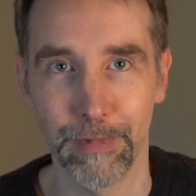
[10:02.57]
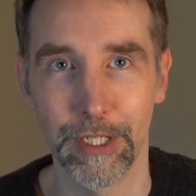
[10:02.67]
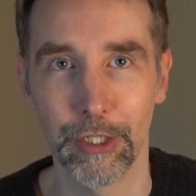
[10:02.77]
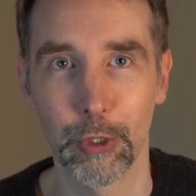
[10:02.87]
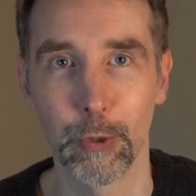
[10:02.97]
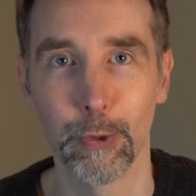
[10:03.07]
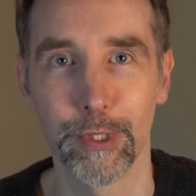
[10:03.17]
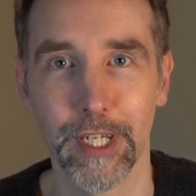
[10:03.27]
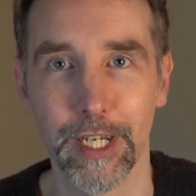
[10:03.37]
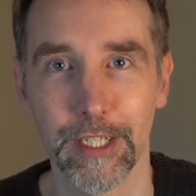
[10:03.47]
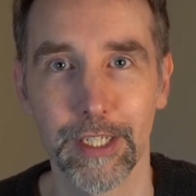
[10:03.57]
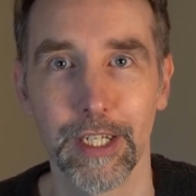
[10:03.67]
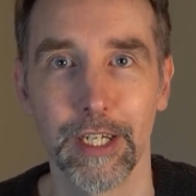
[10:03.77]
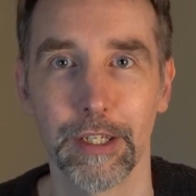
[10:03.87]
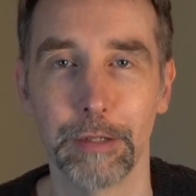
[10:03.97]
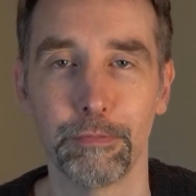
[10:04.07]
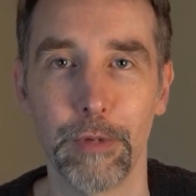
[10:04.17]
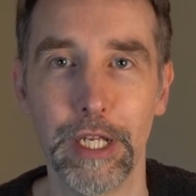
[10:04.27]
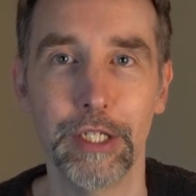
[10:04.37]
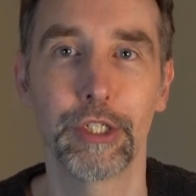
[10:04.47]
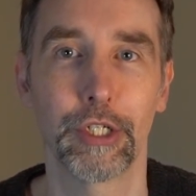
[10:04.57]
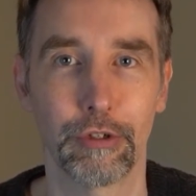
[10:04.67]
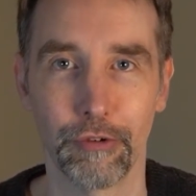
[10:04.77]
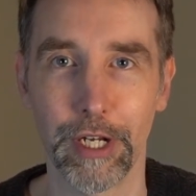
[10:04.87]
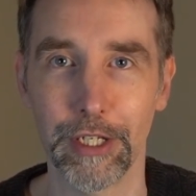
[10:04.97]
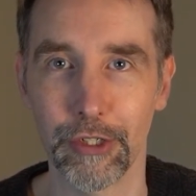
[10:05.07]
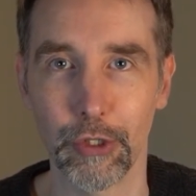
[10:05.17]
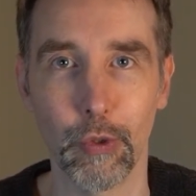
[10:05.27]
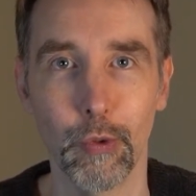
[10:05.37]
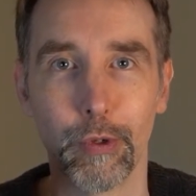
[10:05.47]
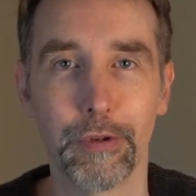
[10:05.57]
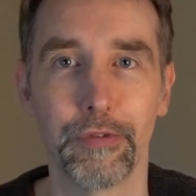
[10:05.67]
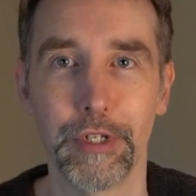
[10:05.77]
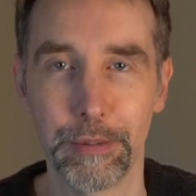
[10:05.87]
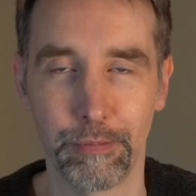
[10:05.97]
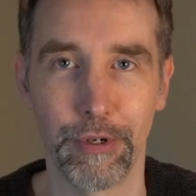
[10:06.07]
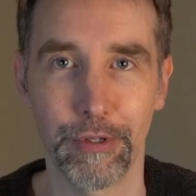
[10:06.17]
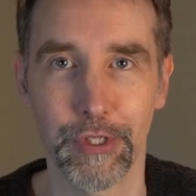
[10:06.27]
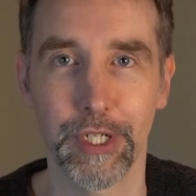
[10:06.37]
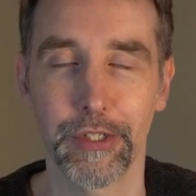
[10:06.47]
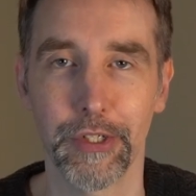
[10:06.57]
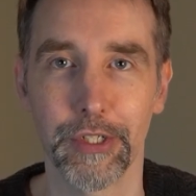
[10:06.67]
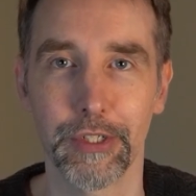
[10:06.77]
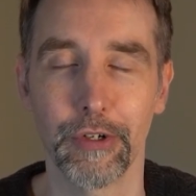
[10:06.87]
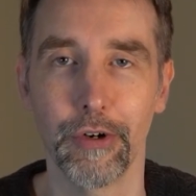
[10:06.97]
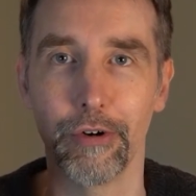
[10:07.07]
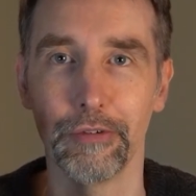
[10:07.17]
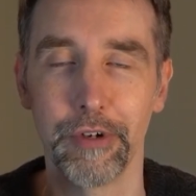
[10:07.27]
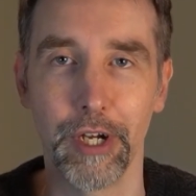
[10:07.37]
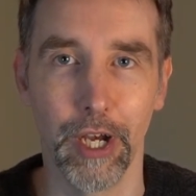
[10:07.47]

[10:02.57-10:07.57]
in the cortex that integrates all of these processes of